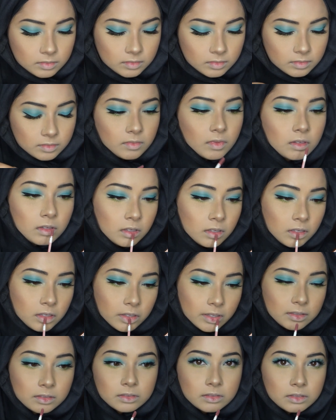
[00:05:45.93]
I'm using the
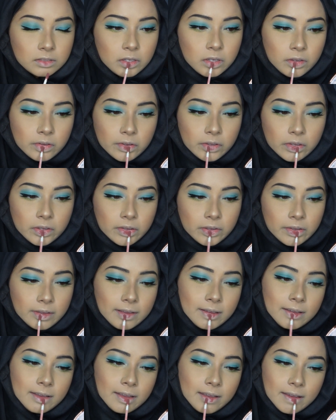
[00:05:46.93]
Kat Von D Everlasting
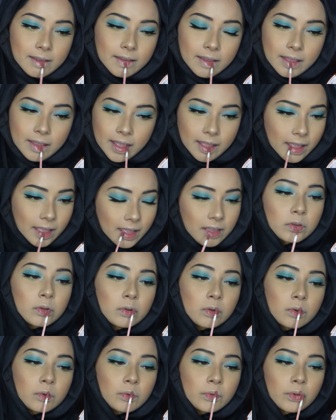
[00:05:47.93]
Liquid Lipstick in
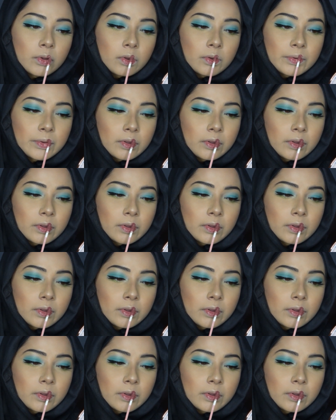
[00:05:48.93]
Lolita.